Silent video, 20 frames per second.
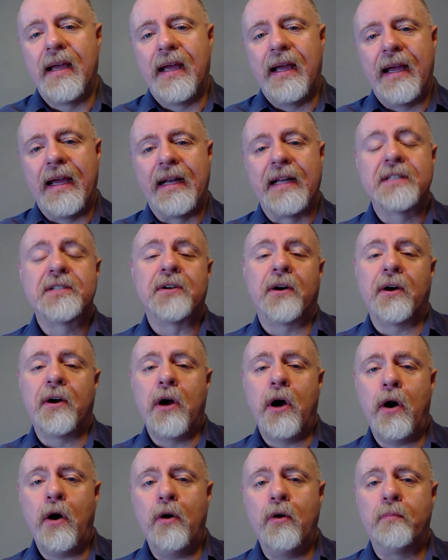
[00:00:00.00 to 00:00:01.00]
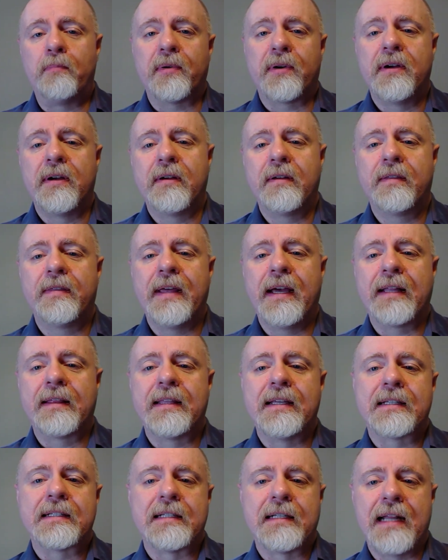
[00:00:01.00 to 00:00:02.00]
And it's our hope that
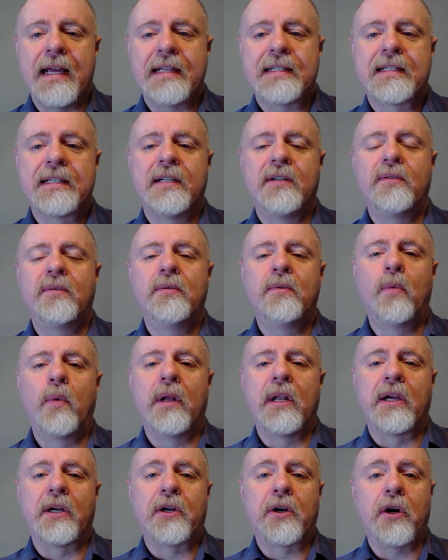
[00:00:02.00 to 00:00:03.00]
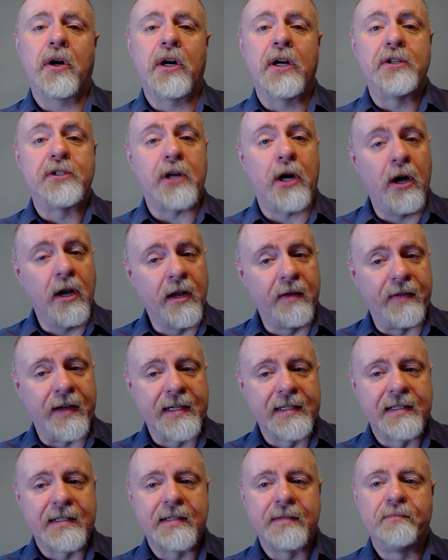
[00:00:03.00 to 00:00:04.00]
this lesson will encourage all of
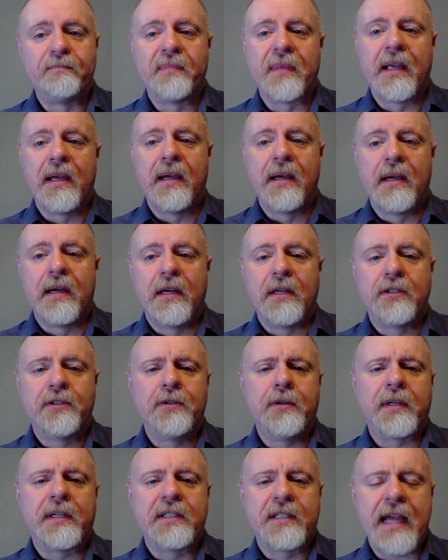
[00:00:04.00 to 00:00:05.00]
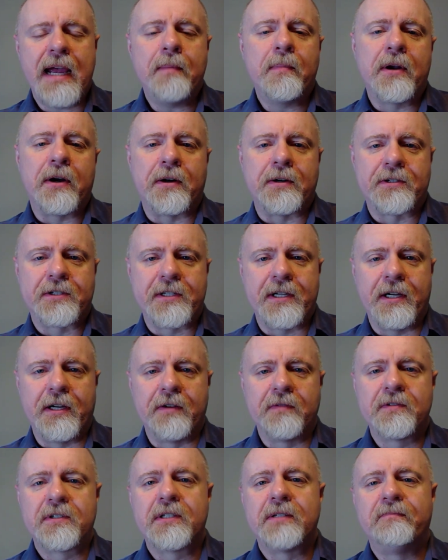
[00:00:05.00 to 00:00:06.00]
us to examine
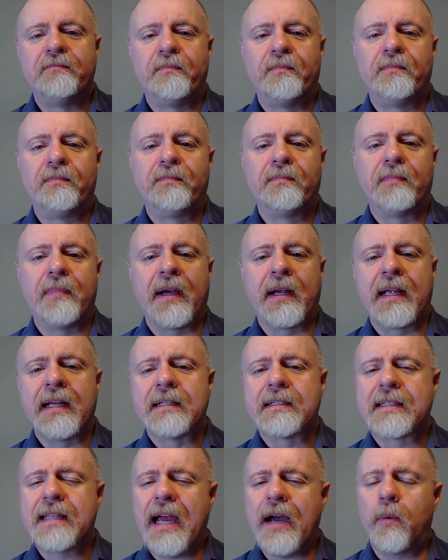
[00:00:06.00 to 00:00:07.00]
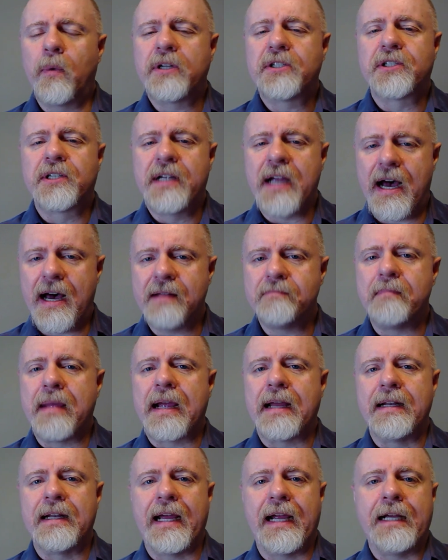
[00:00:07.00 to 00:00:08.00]
ourselves against that which God
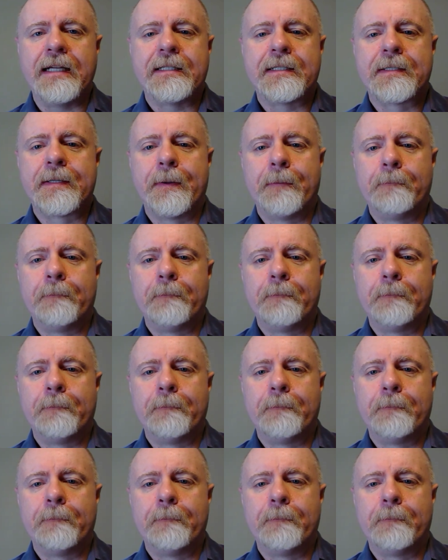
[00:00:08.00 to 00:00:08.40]
mandates